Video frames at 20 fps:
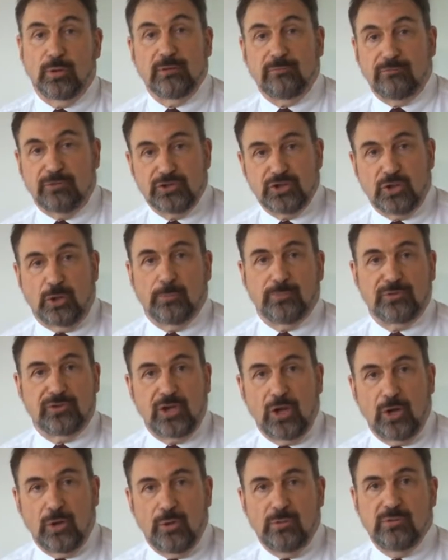looking for jobs
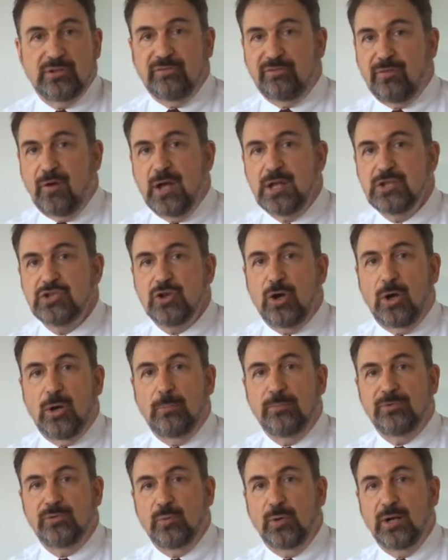go to find
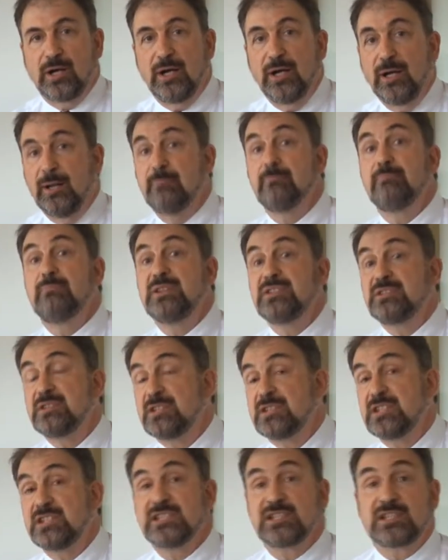jobs, where
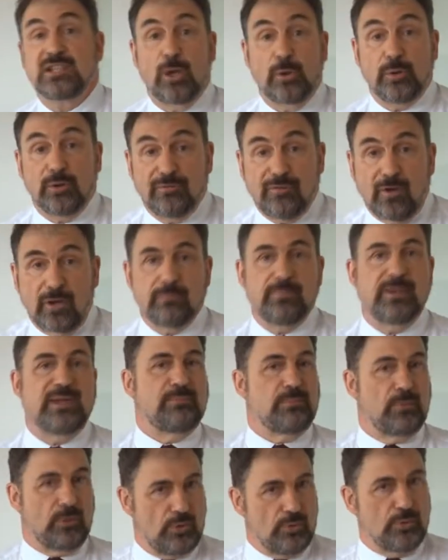businesses go to find
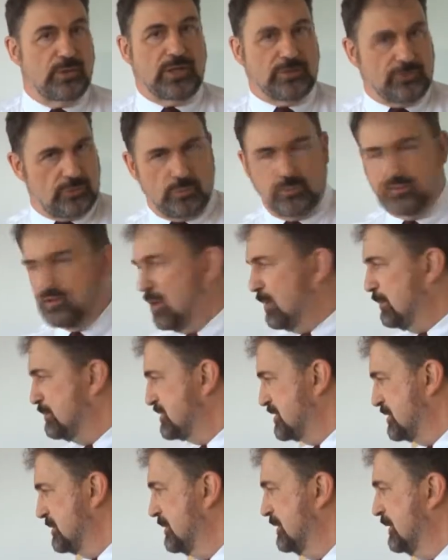people who can do
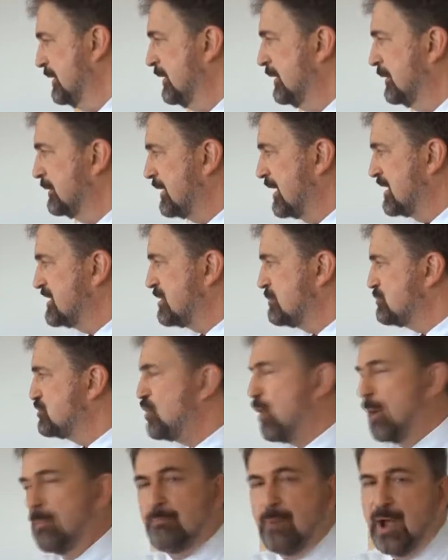jobs. Okay, so
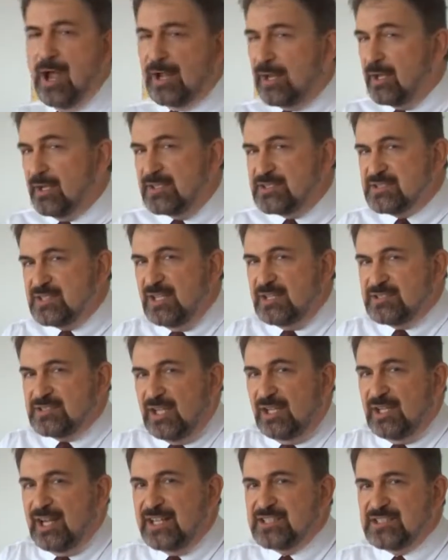job market, it's
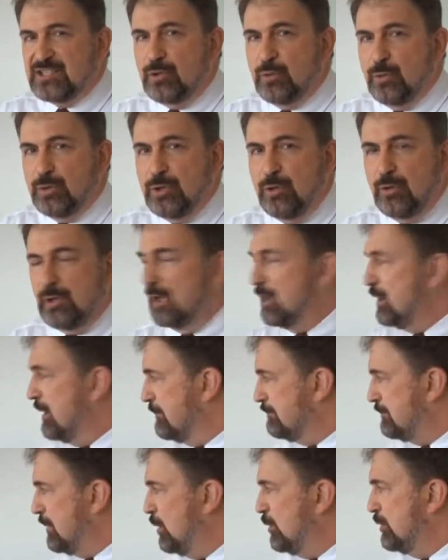a lexical unit.
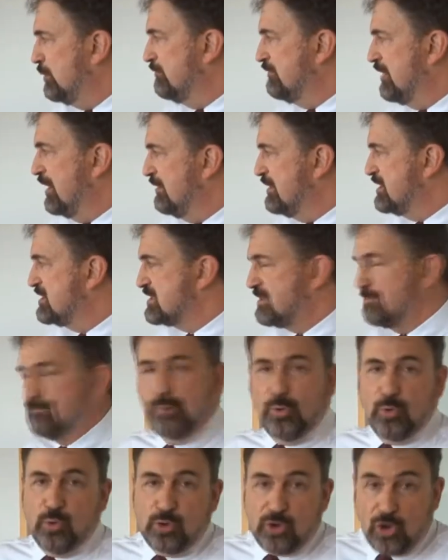Both very
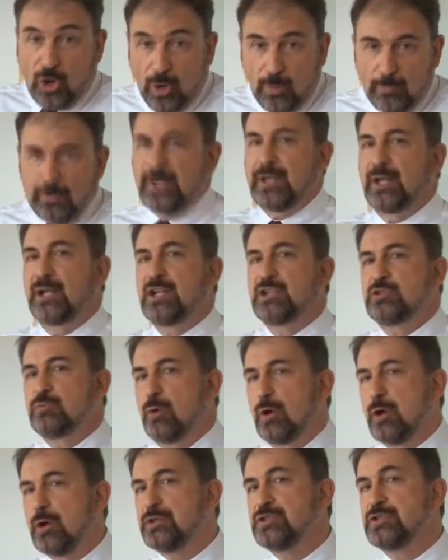simple, common
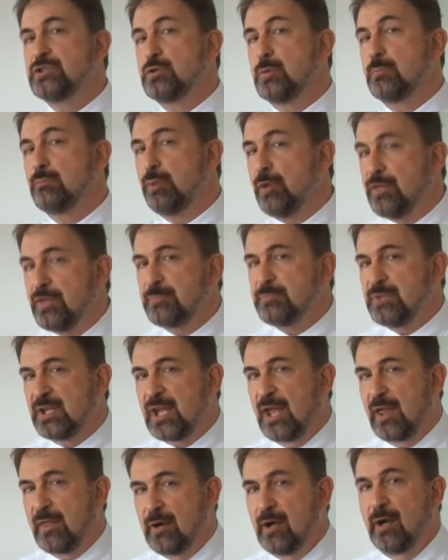English words. You put them
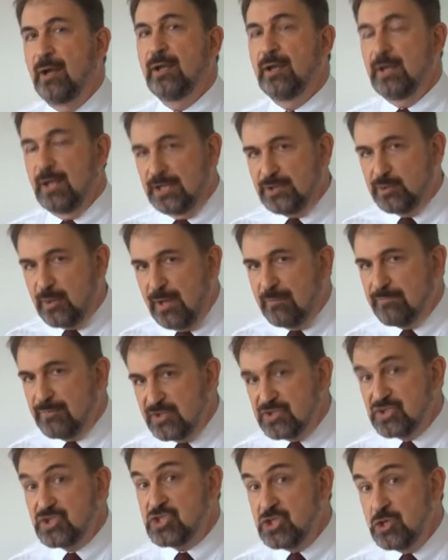together and you have
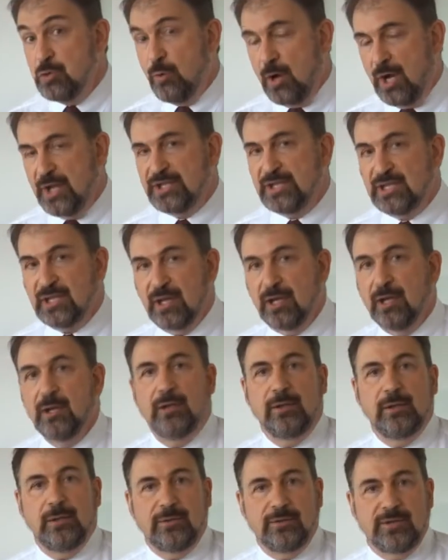this new idea
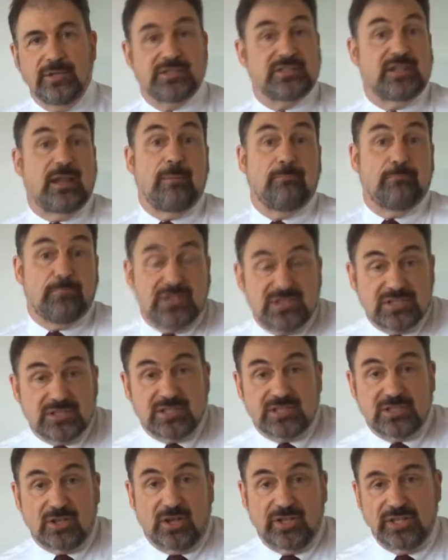that's a
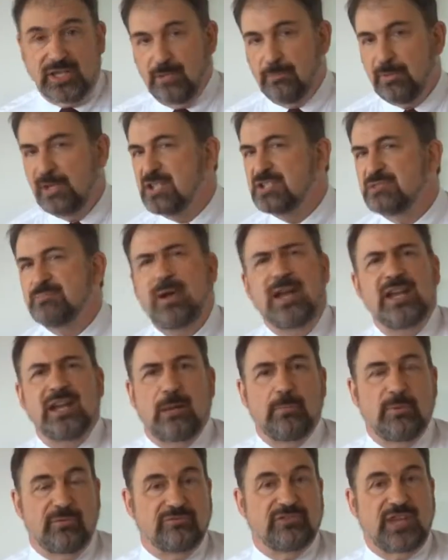business idea, but it's
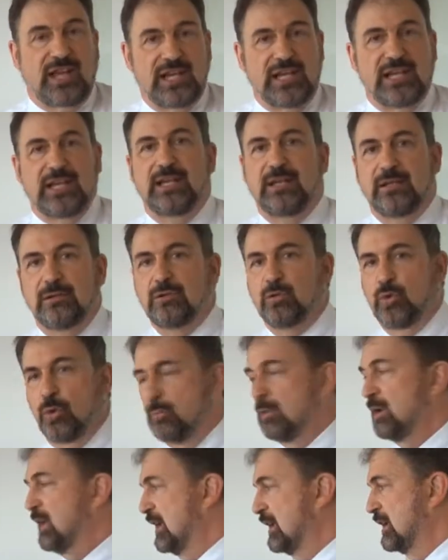made up of daily,
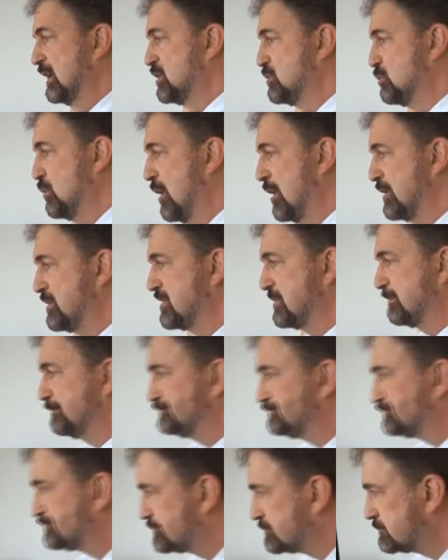normal English words.
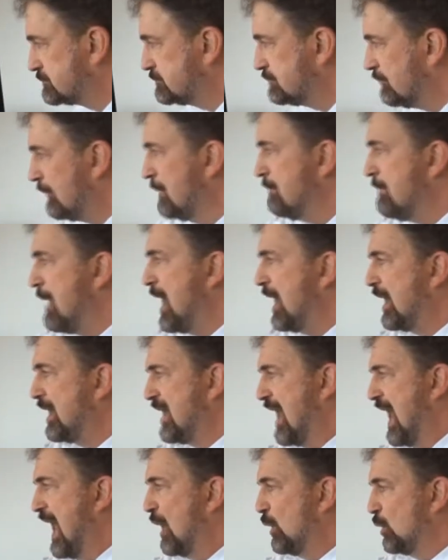
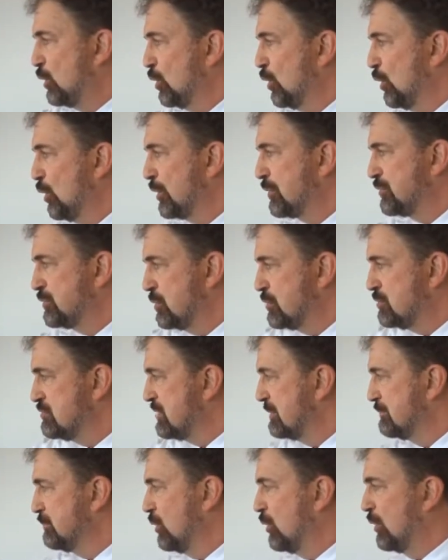Market outlook,
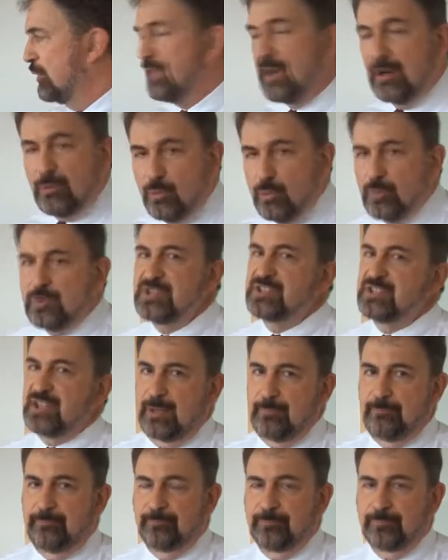June's report, they're all the
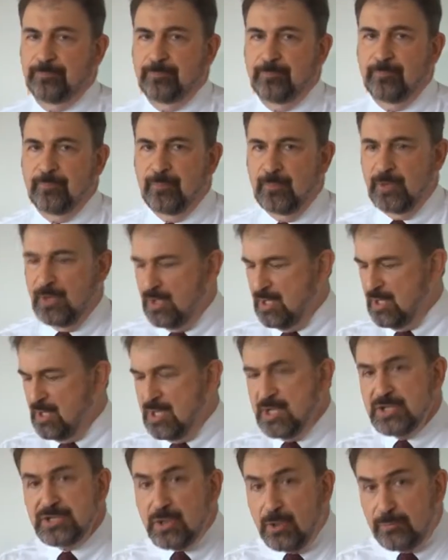same.
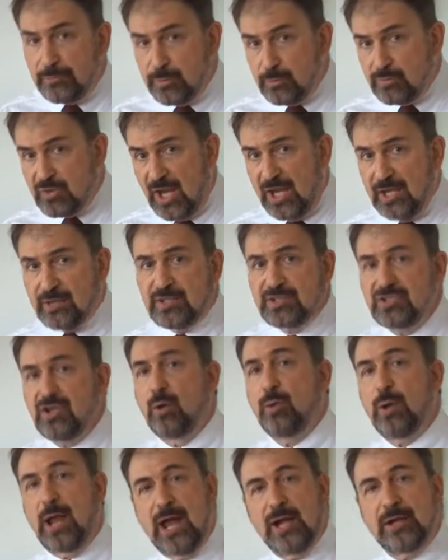So if you take this
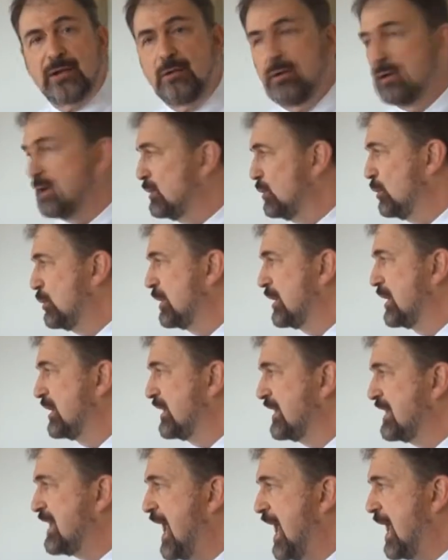whole article and look at
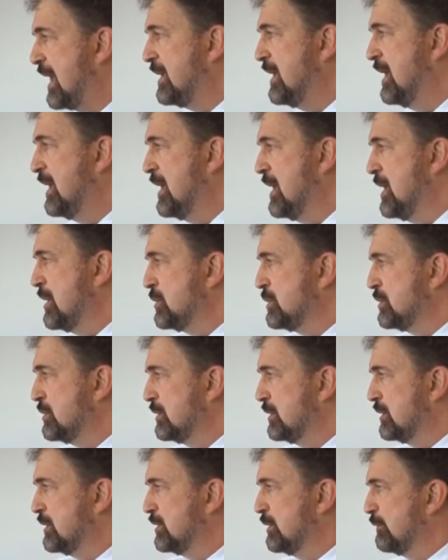it again,
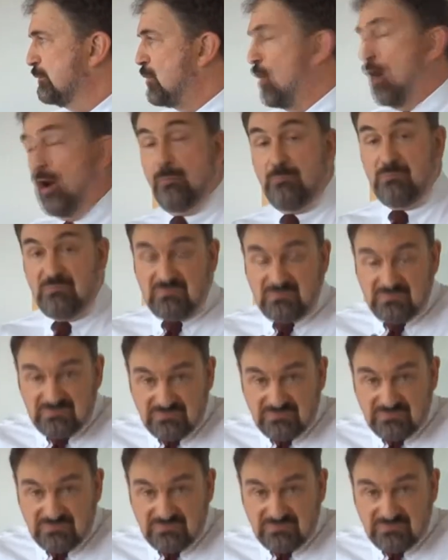you've got